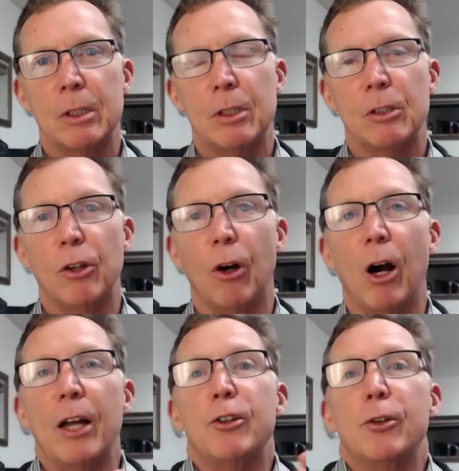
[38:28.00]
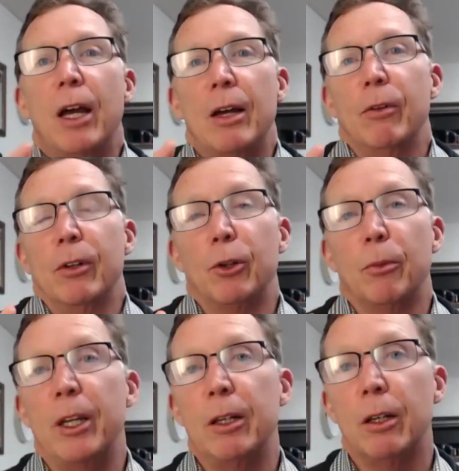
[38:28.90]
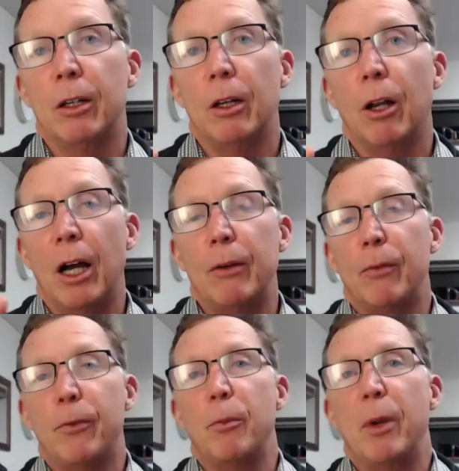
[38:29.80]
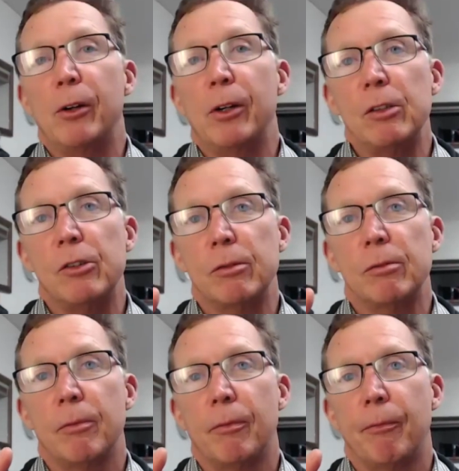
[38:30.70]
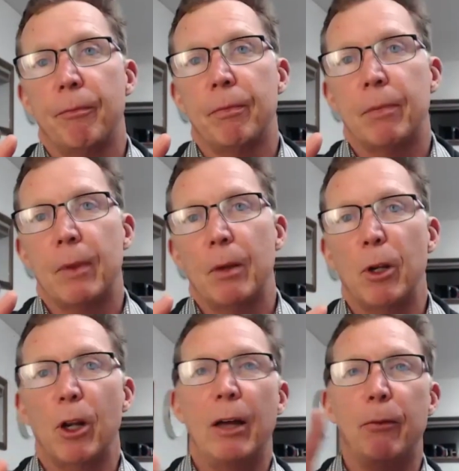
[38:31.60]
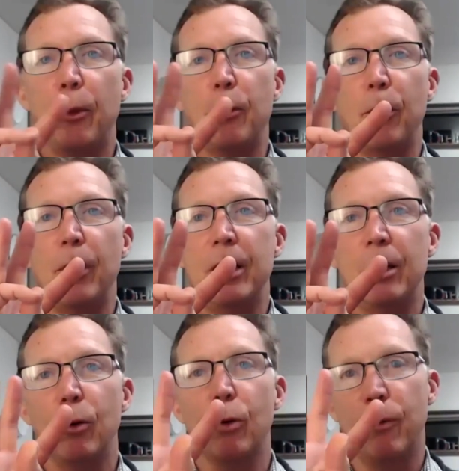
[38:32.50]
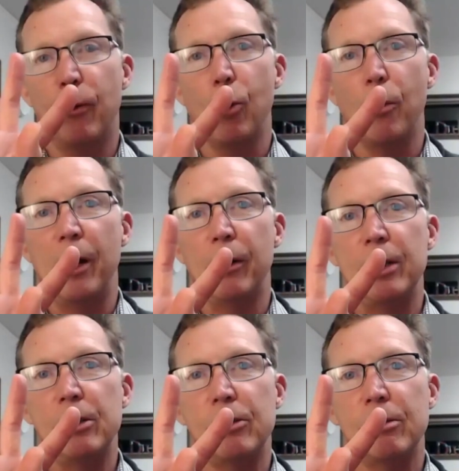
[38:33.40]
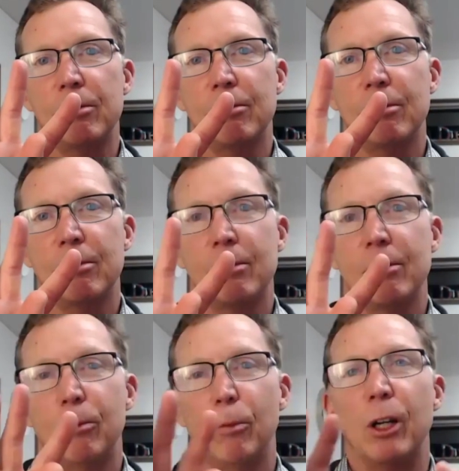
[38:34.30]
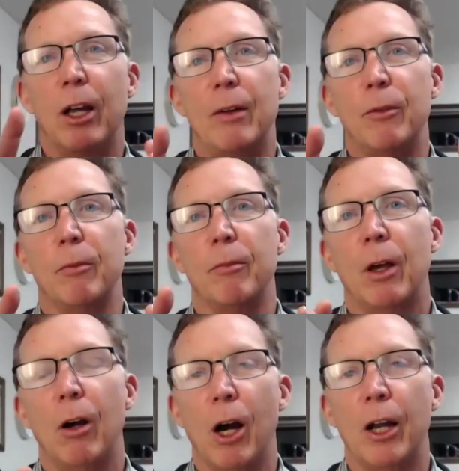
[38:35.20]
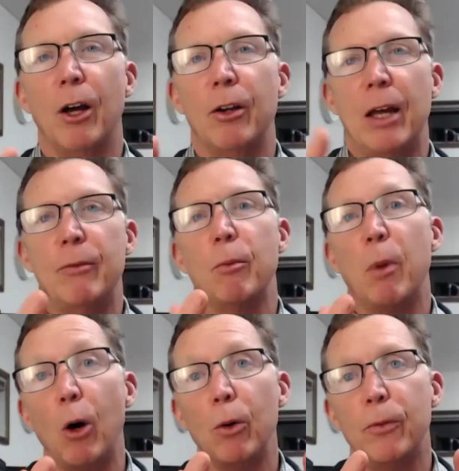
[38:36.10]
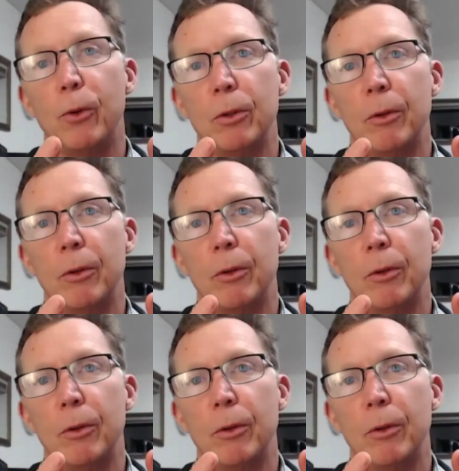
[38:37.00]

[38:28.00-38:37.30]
So I do have a little bit, I have a few berries, but I have 3 or 4 berries when I have them. I don't have a bowl full,